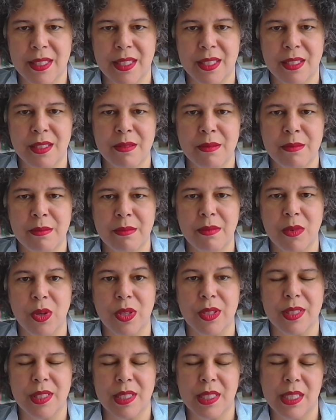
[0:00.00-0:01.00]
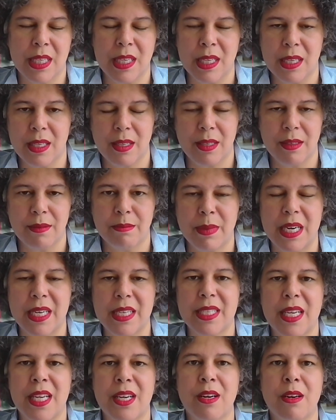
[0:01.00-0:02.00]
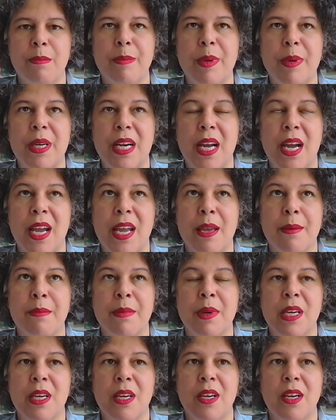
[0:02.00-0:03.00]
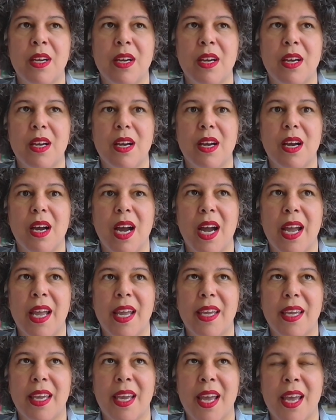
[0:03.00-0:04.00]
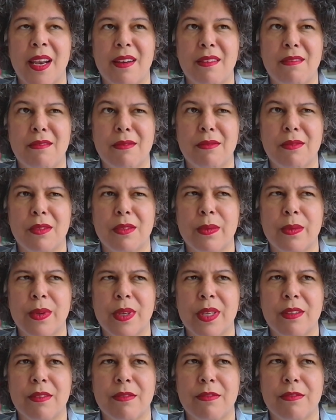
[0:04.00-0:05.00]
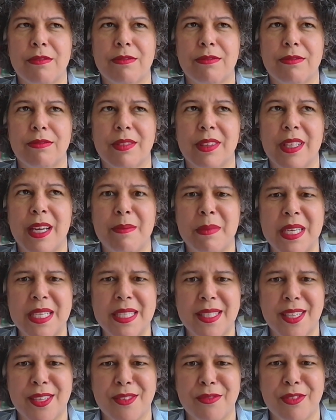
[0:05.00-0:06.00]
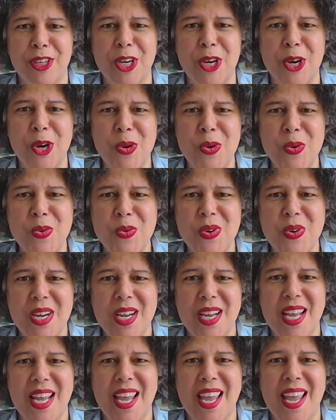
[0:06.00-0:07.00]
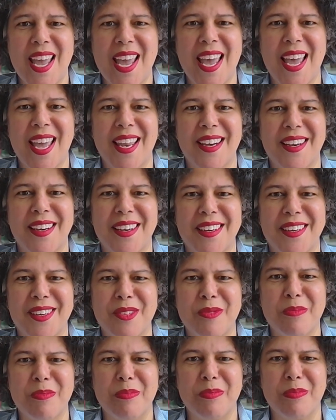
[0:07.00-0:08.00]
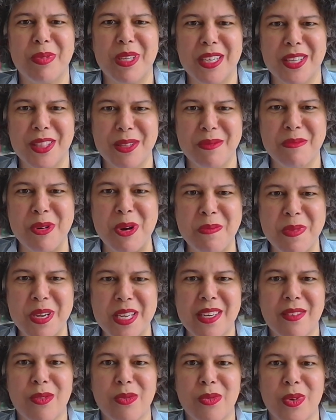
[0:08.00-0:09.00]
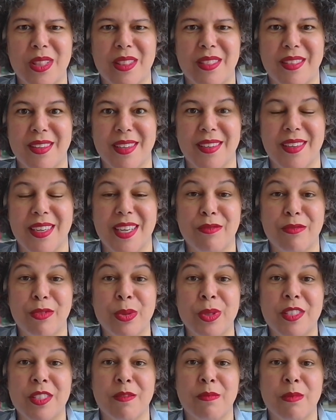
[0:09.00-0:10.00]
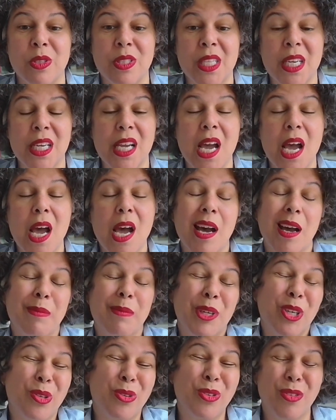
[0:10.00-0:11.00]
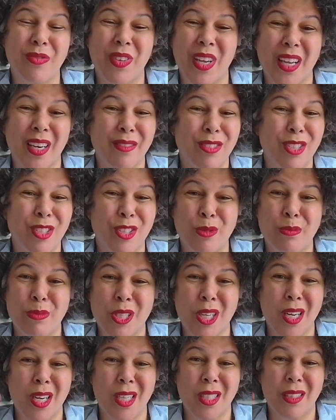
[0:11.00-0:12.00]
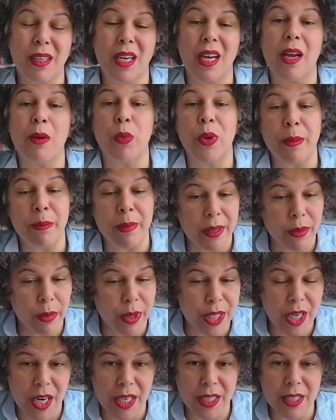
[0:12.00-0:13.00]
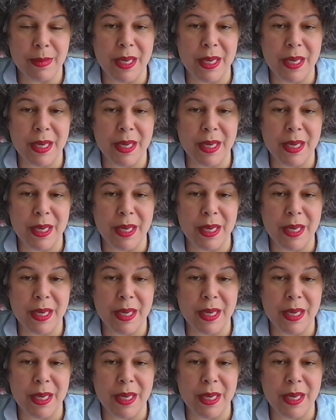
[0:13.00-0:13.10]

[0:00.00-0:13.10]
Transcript: still or seated meditator, but I can sort of let myself go and be in the moment with the influence of music. I'm a huge fan of Snoop Dogg, who we talked